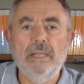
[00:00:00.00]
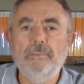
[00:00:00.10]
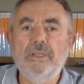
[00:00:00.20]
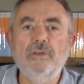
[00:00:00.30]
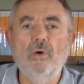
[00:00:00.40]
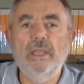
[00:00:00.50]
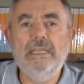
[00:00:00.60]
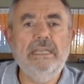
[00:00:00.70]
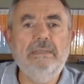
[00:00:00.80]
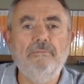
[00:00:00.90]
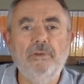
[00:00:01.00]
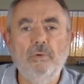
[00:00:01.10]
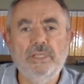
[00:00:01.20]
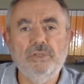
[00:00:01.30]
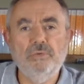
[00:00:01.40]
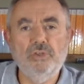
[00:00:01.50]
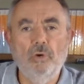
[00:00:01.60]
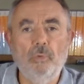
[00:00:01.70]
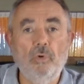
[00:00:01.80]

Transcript: Maybe you're not in an influential job,